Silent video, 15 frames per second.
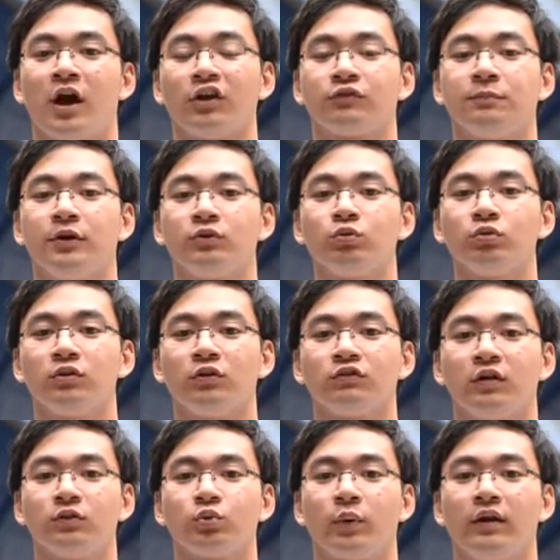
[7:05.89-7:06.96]
As per
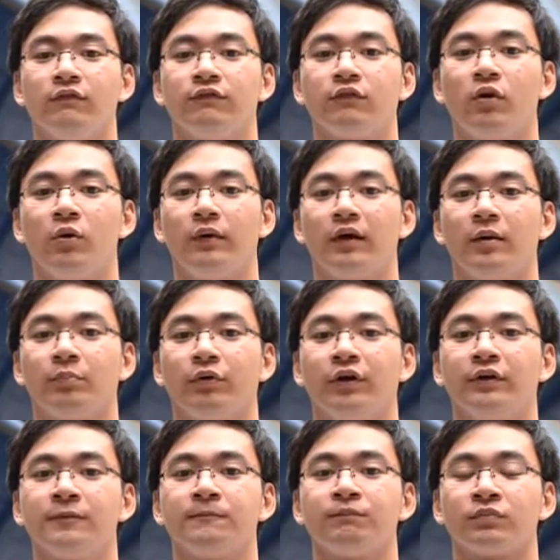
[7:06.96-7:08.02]
2012 cover report,